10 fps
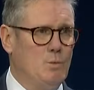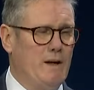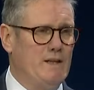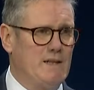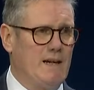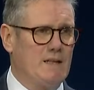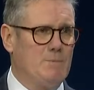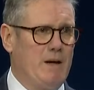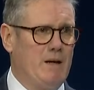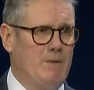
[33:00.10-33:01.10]
waste
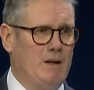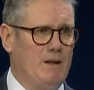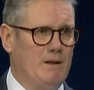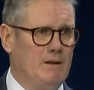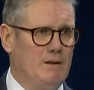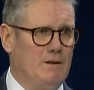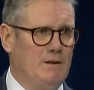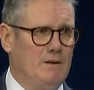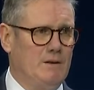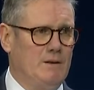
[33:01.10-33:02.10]
taxpayer money,
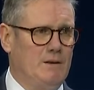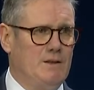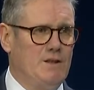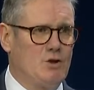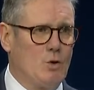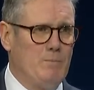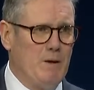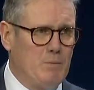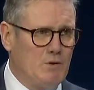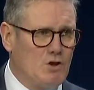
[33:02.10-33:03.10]
destroy
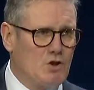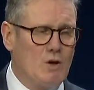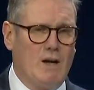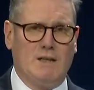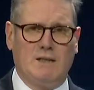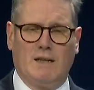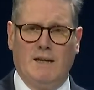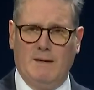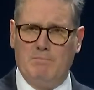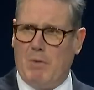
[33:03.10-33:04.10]
people's trust
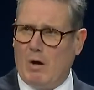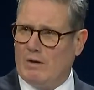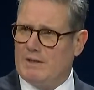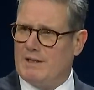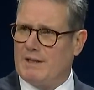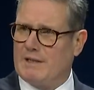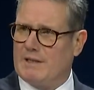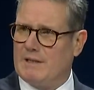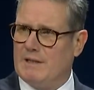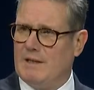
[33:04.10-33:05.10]
in
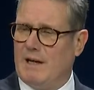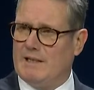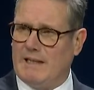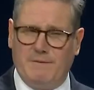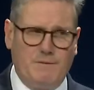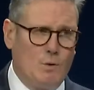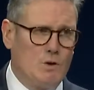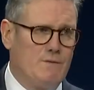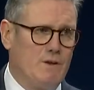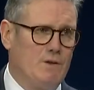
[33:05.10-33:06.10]
politics as a
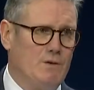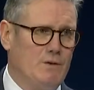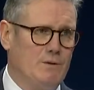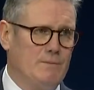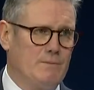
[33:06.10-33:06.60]
force for good.